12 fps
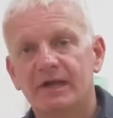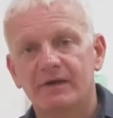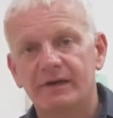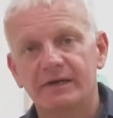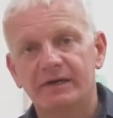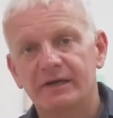
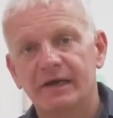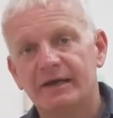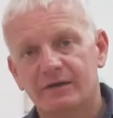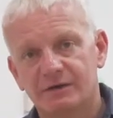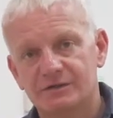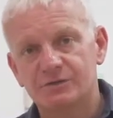area
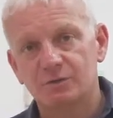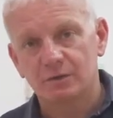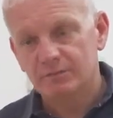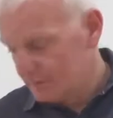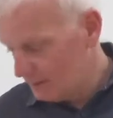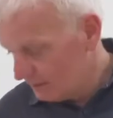at our
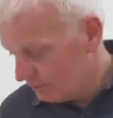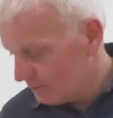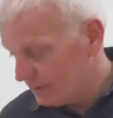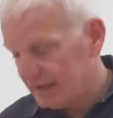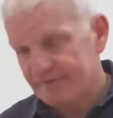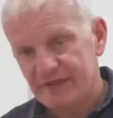school, we
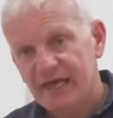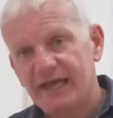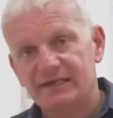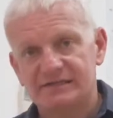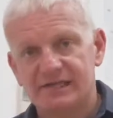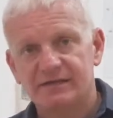will have a
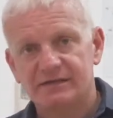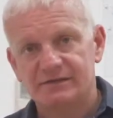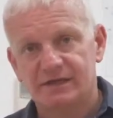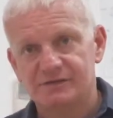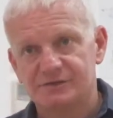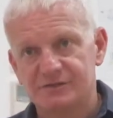hand
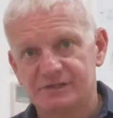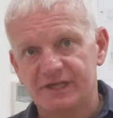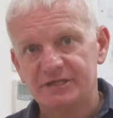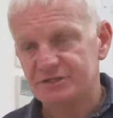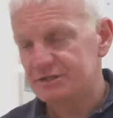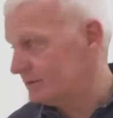sanitizer
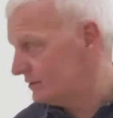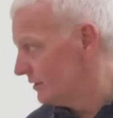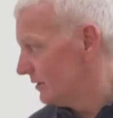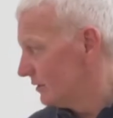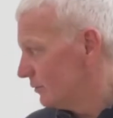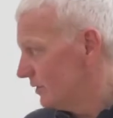station
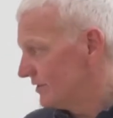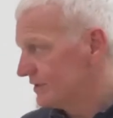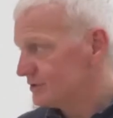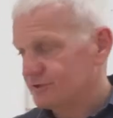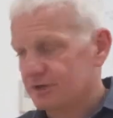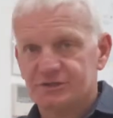with
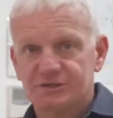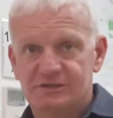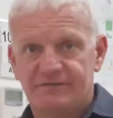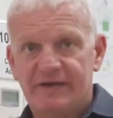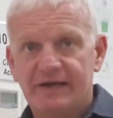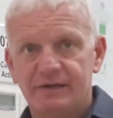instructions
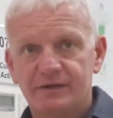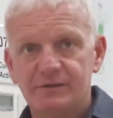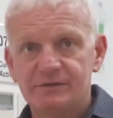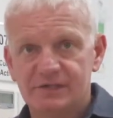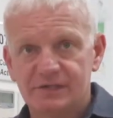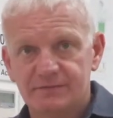of how to
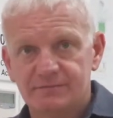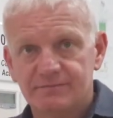use it,